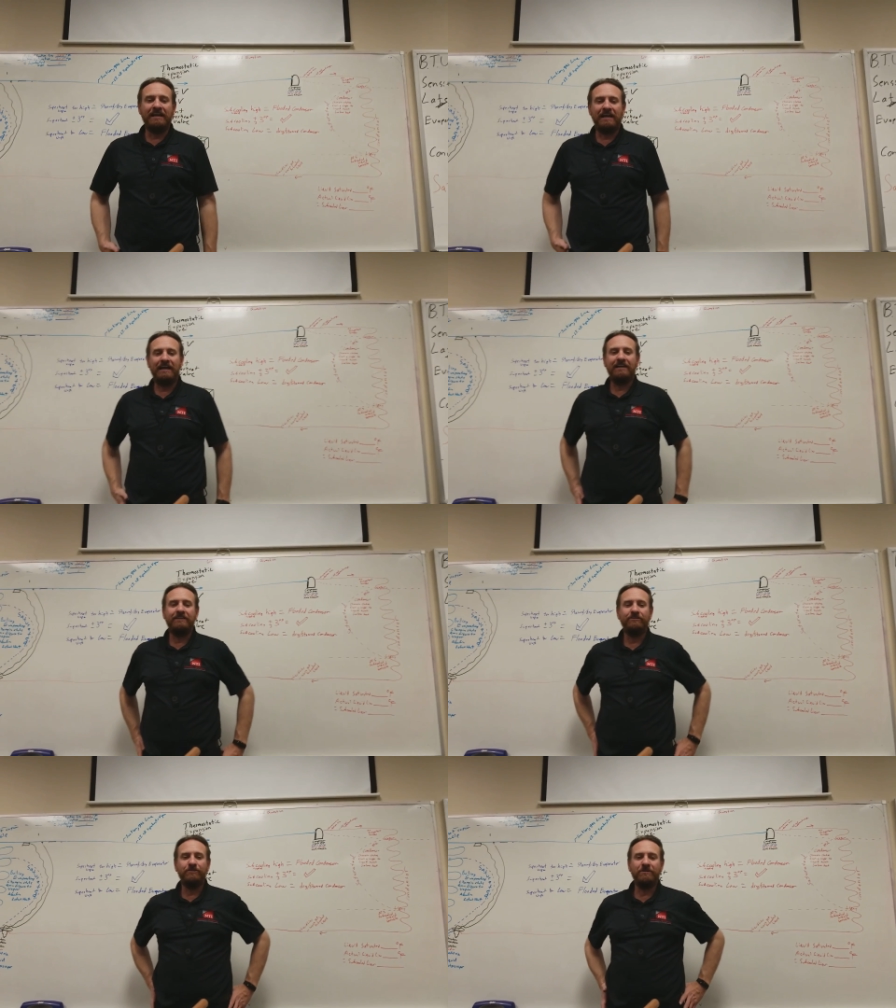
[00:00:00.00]
I
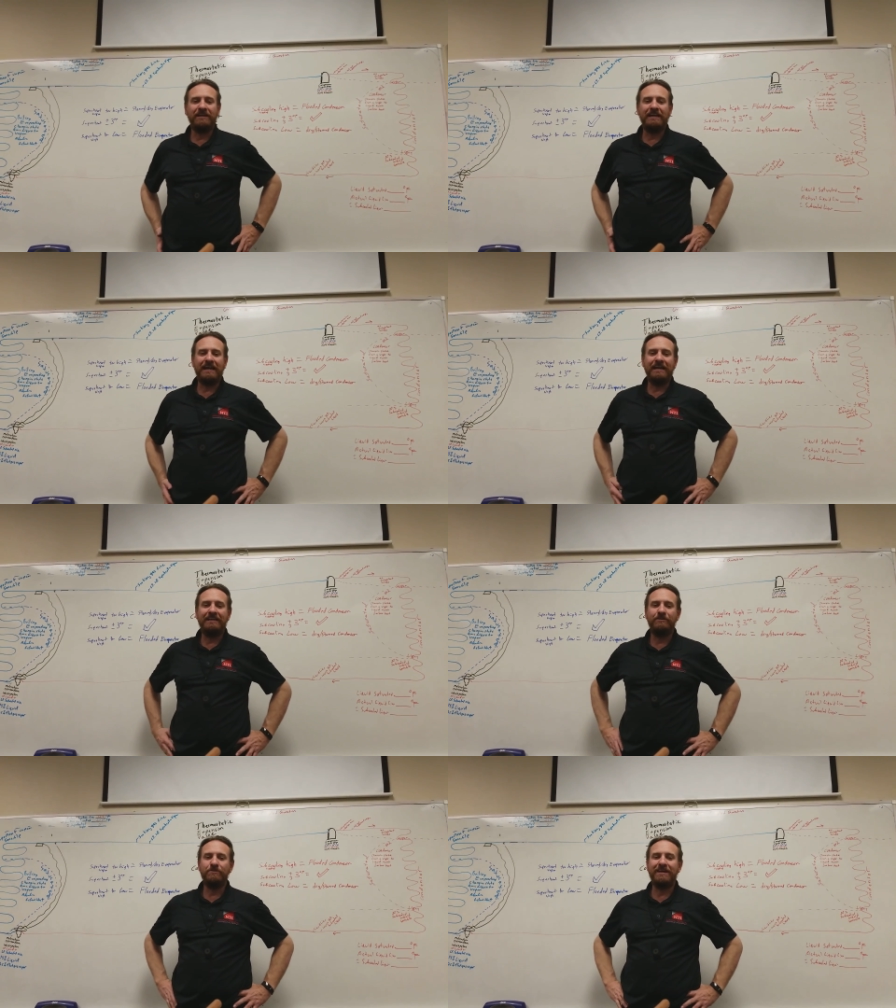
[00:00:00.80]
knew a guy
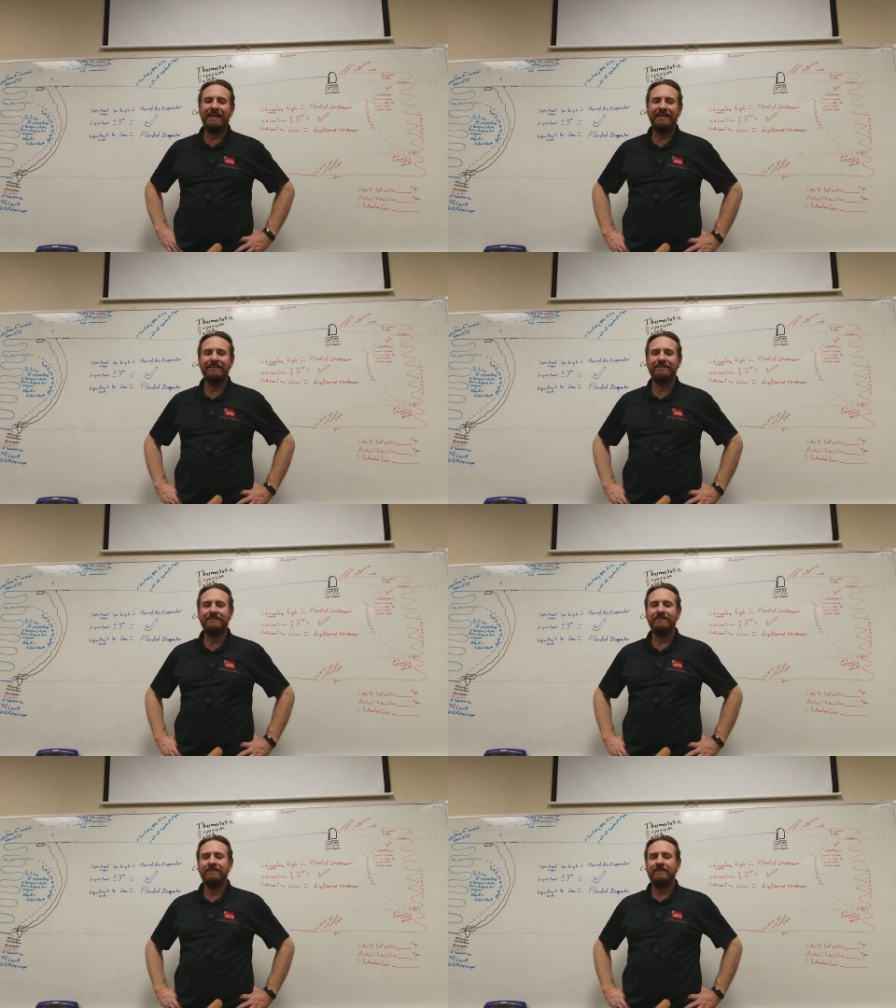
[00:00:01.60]
who hated
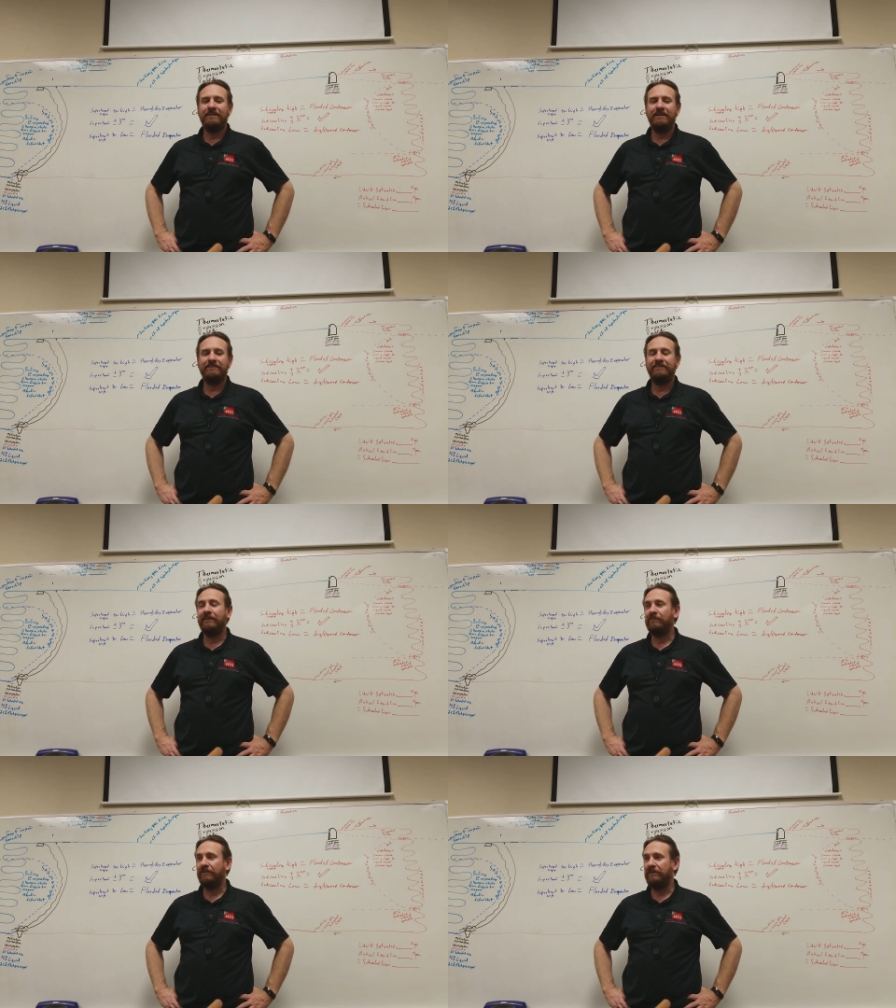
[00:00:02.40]
uh,
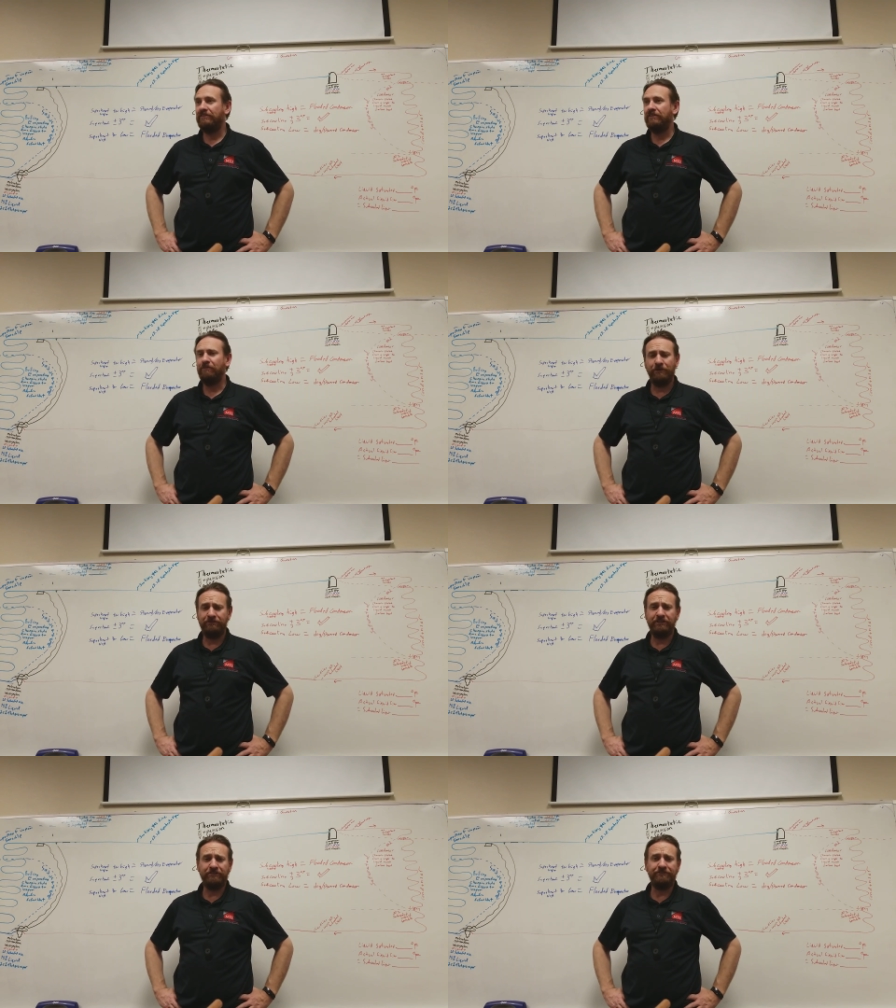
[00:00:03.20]
TXVs. Well, those
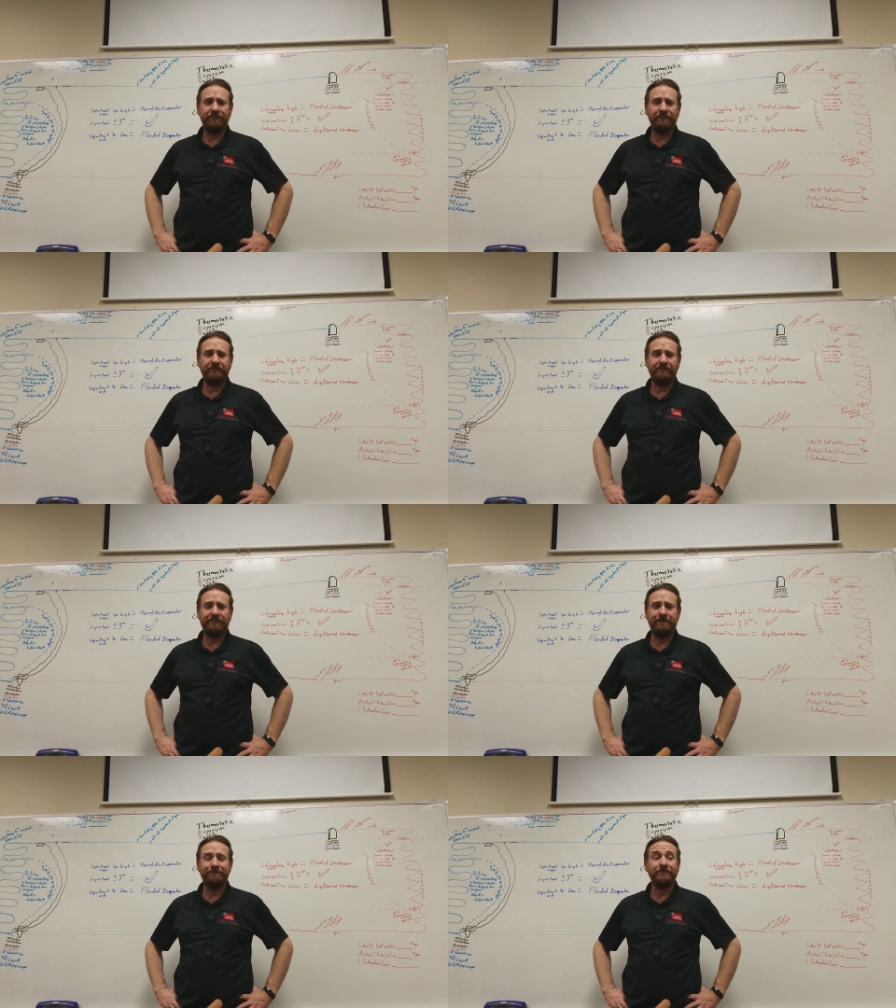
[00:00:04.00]
things are failing all the
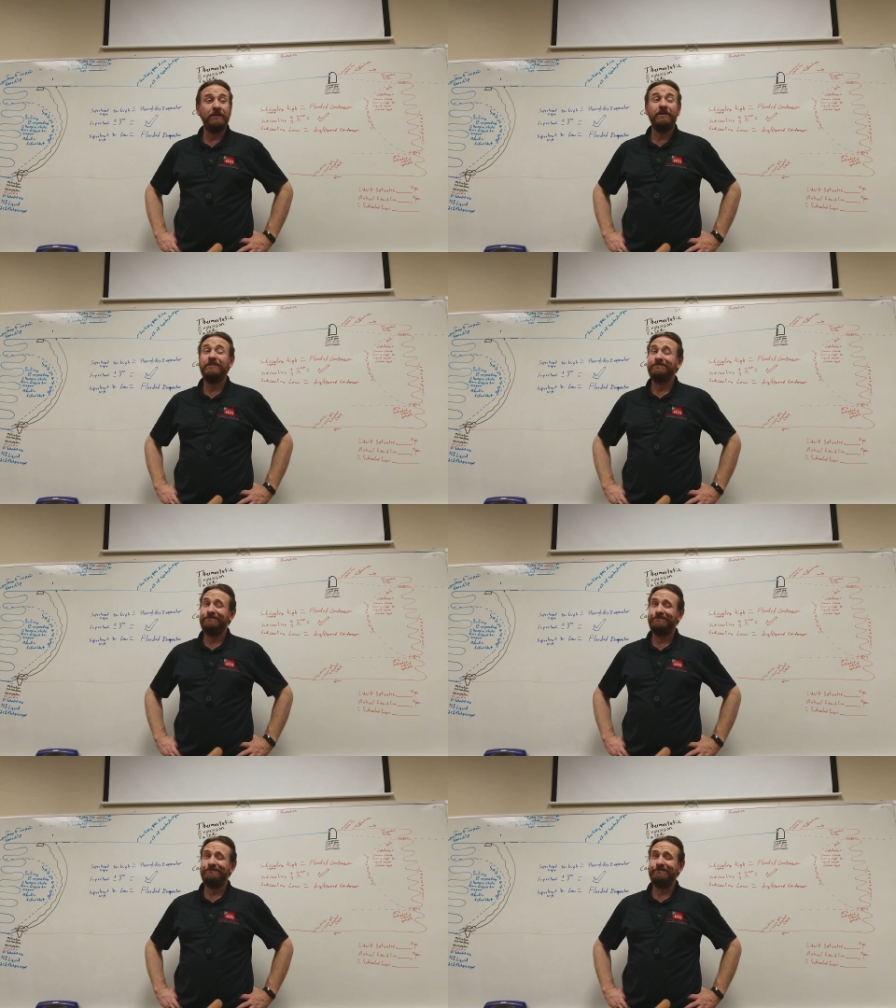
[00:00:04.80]
time.
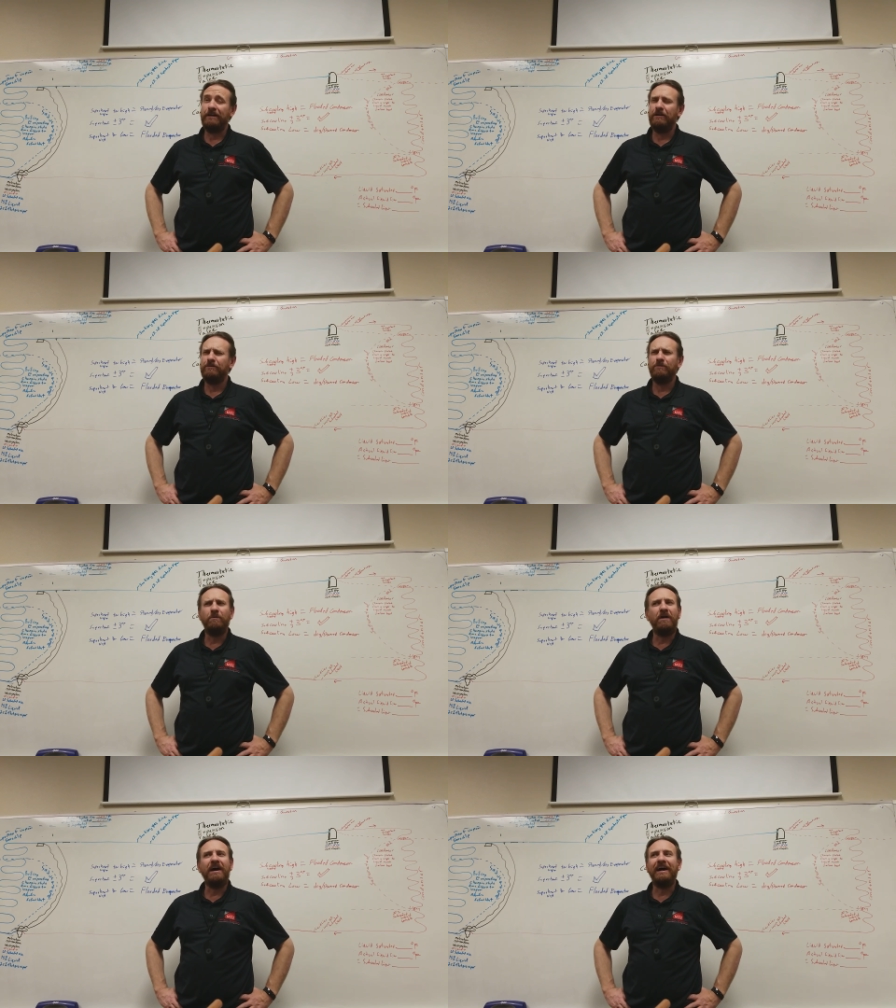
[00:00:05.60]
Hmm,
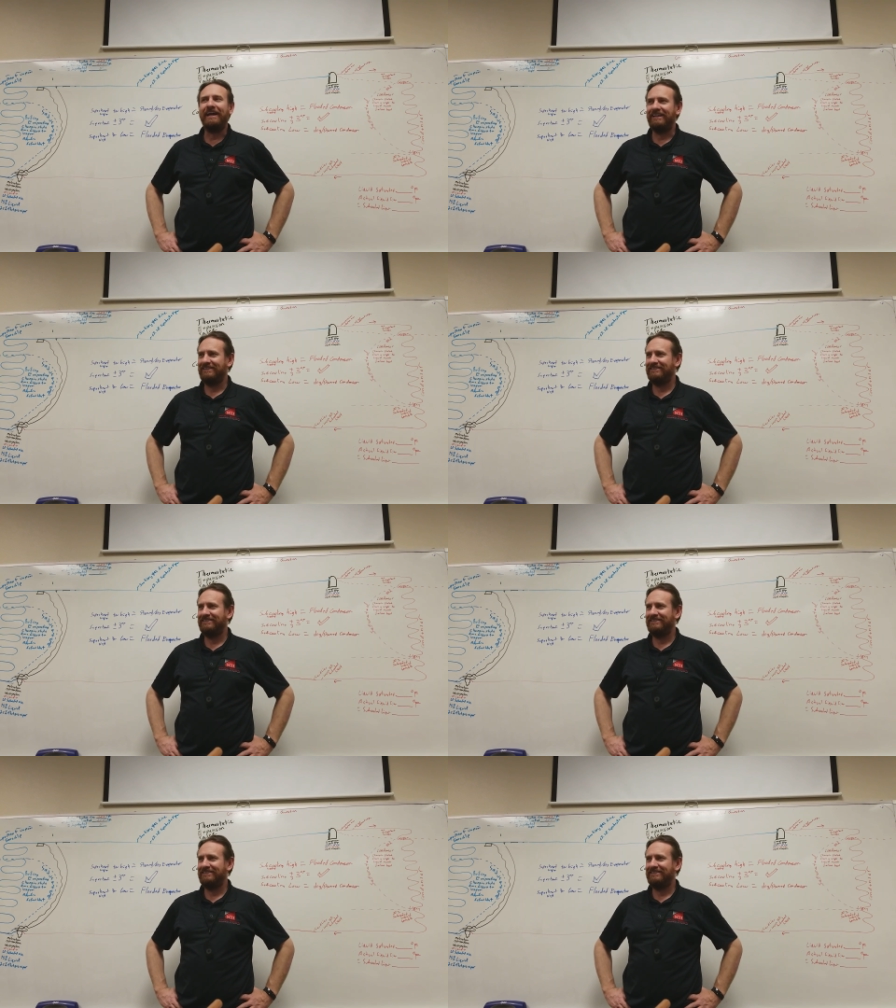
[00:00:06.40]
why?